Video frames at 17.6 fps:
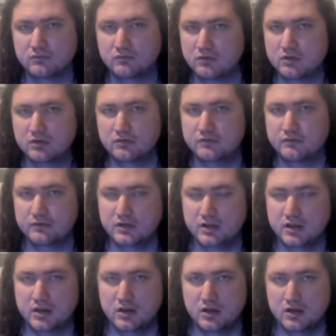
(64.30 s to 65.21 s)
rid of
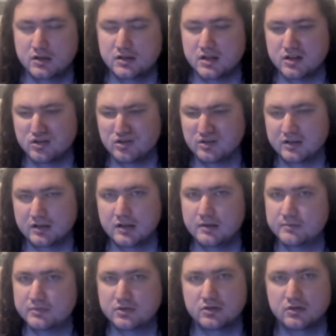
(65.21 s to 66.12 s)
the Thursday night
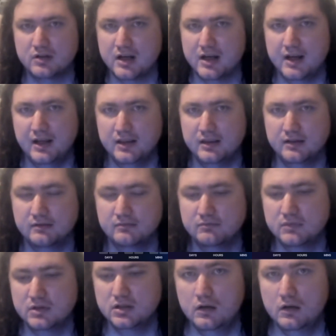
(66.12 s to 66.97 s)
games. God, I hate them.